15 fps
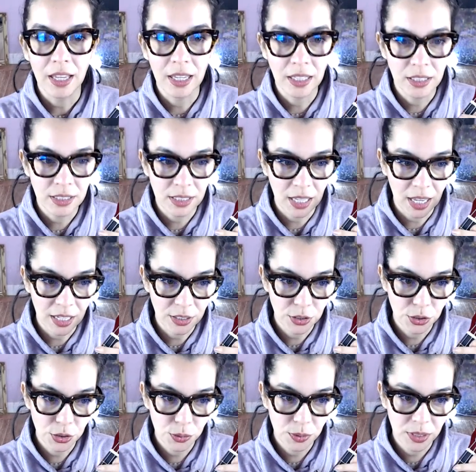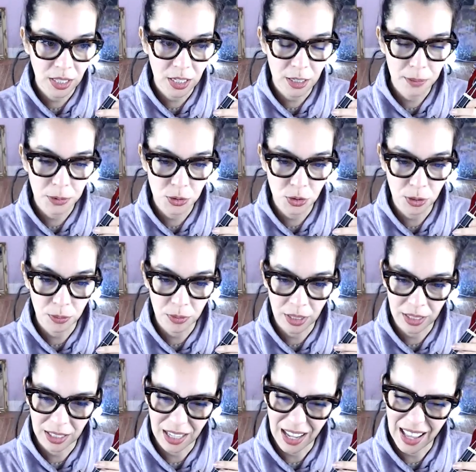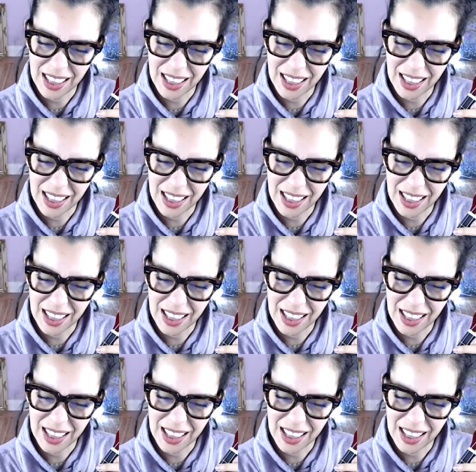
it's as you're doing that upstrum, like